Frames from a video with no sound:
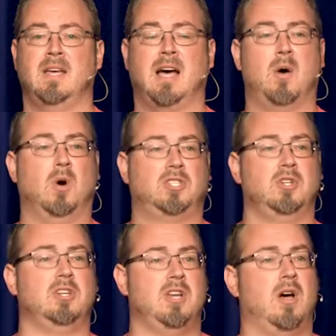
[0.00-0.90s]
I want you
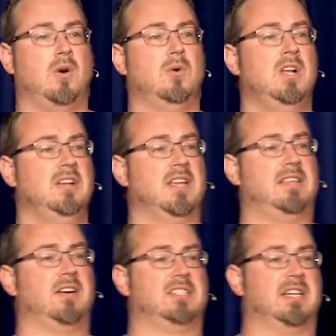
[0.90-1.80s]
to know that
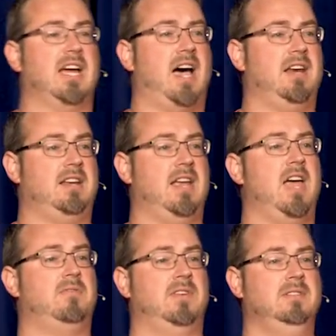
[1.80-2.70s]
there is a God in
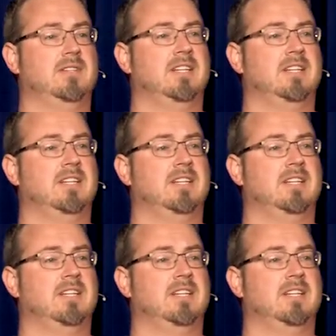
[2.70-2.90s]
heaven,